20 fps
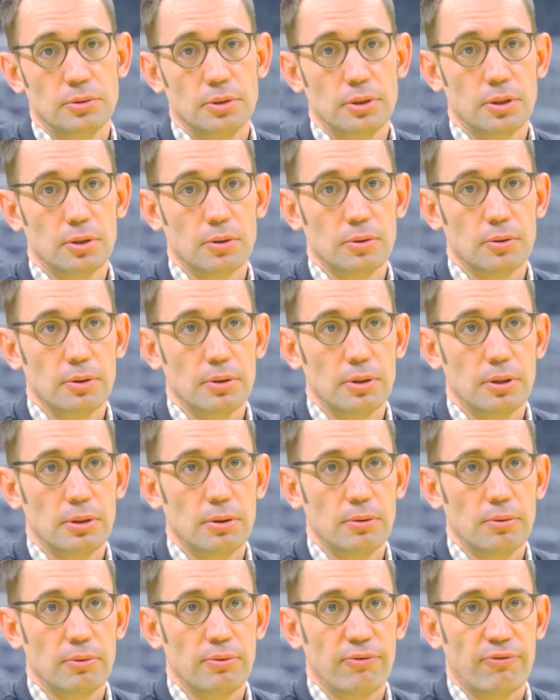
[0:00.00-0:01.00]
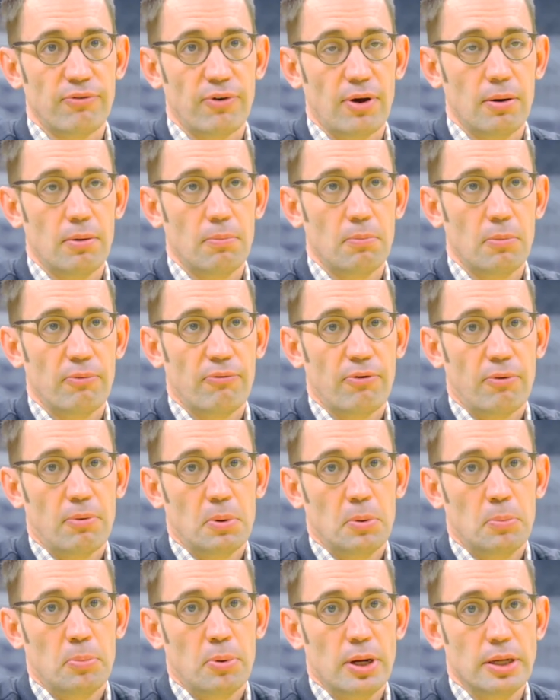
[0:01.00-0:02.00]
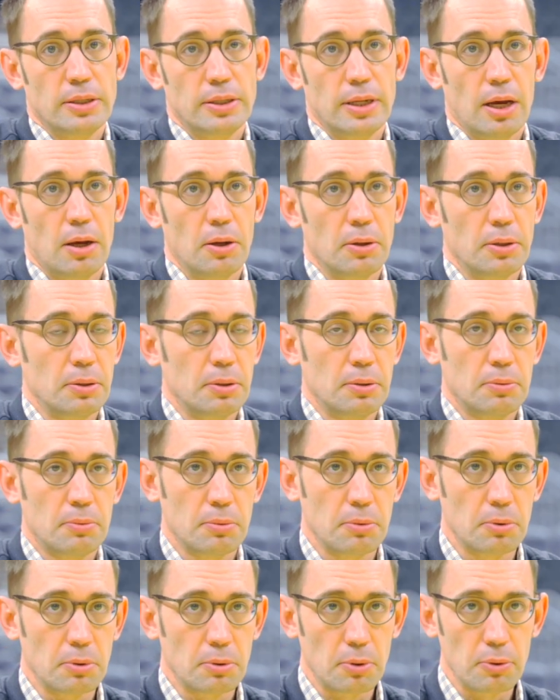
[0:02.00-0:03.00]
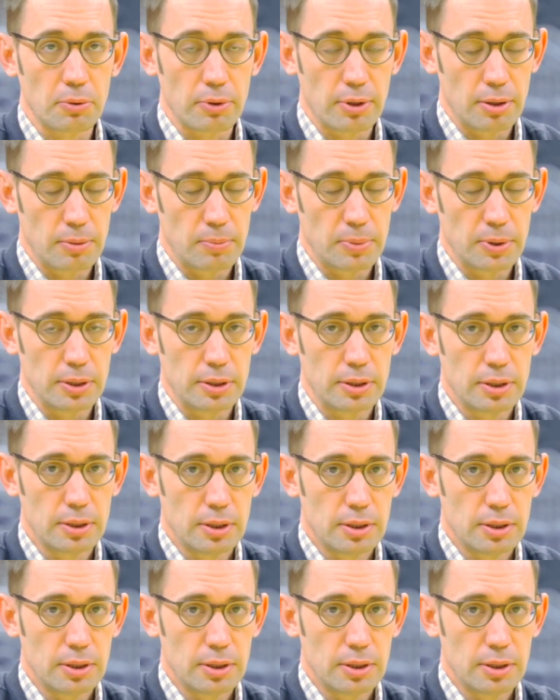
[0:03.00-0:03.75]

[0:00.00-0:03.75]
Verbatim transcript: you know, uh, if, I, if I'm going to break down, and I won't go there, but